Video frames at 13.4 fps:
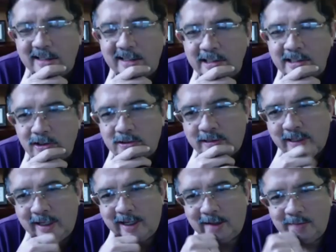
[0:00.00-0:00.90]
question,
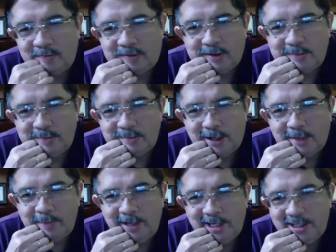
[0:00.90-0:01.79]
Ram, from
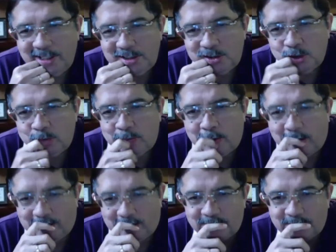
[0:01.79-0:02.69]
Abhinandan Chopra.
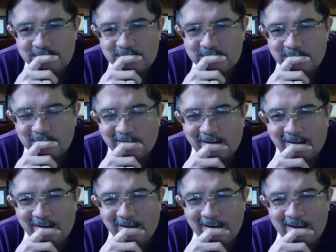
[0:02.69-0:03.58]

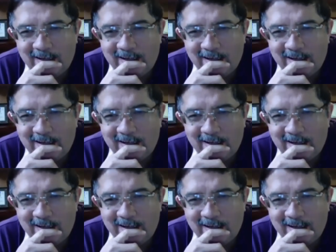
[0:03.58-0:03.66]
A real